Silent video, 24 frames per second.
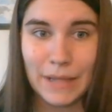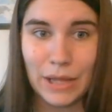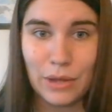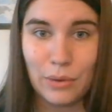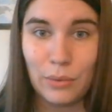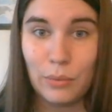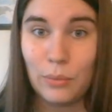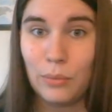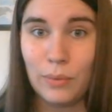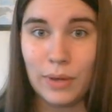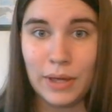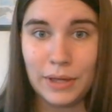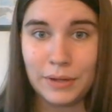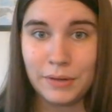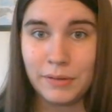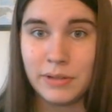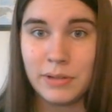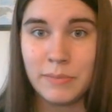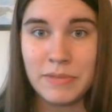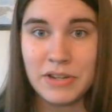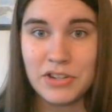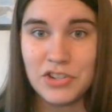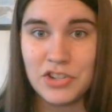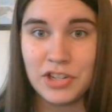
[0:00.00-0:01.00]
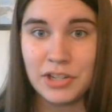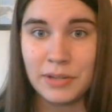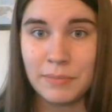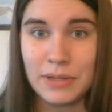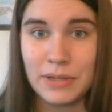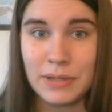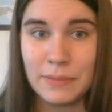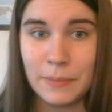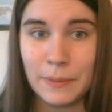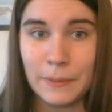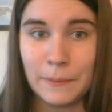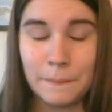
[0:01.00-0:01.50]
Welcome to Michigan,
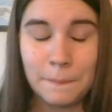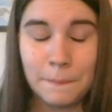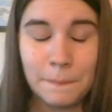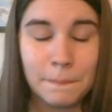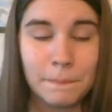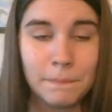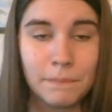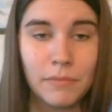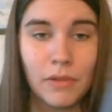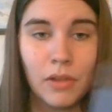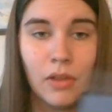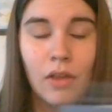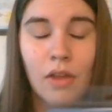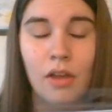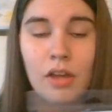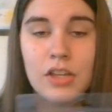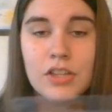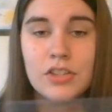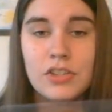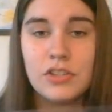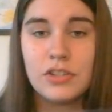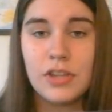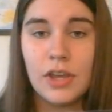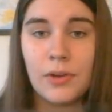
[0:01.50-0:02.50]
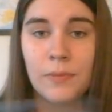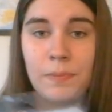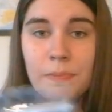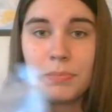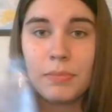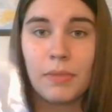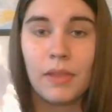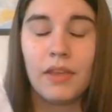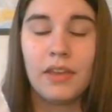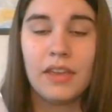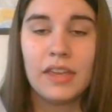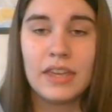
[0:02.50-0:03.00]
people. So
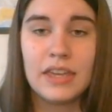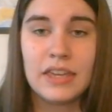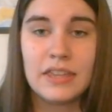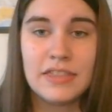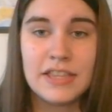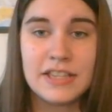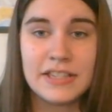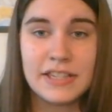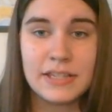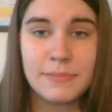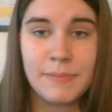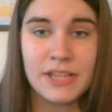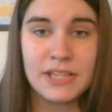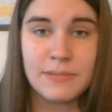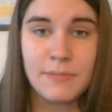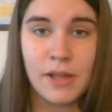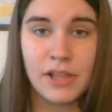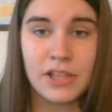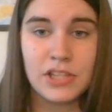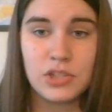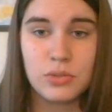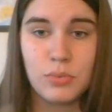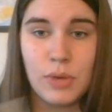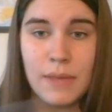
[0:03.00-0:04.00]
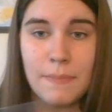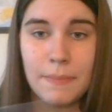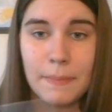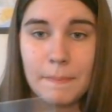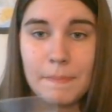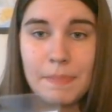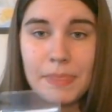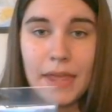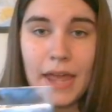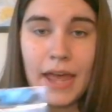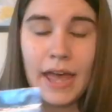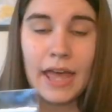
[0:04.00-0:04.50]
this is my smallest whip.
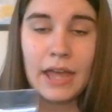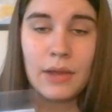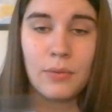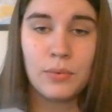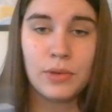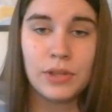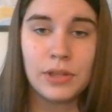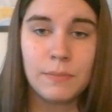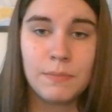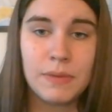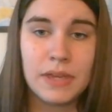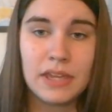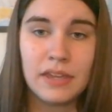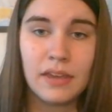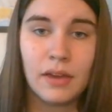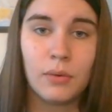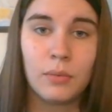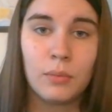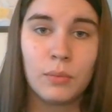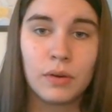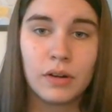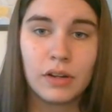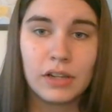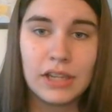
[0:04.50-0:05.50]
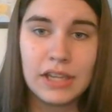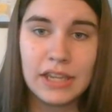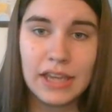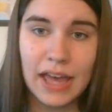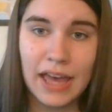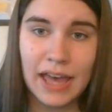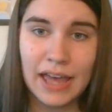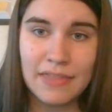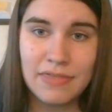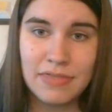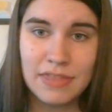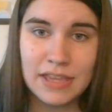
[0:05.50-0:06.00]
I will be working
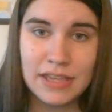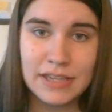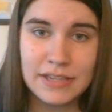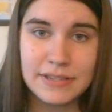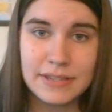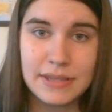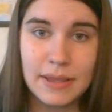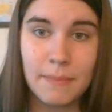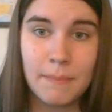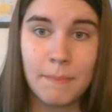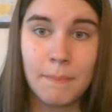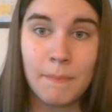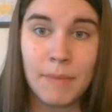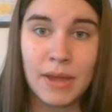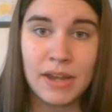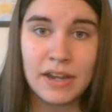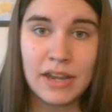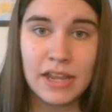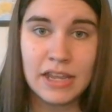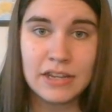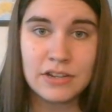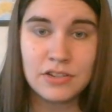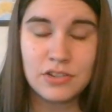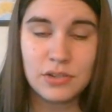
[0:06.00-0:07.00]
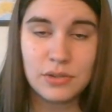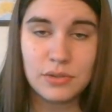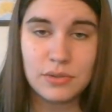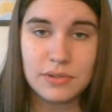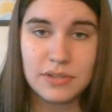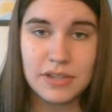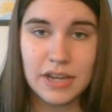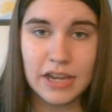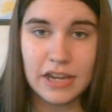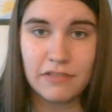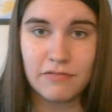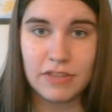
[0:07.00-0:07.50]
on this Monday and
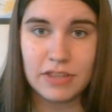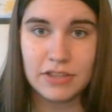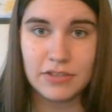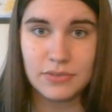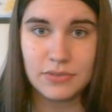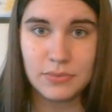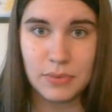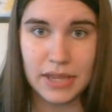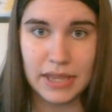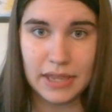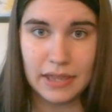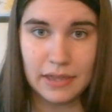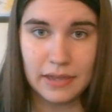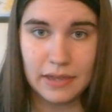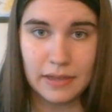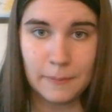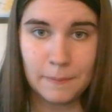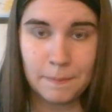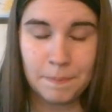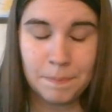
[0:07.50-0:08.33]
Tuesday of this week.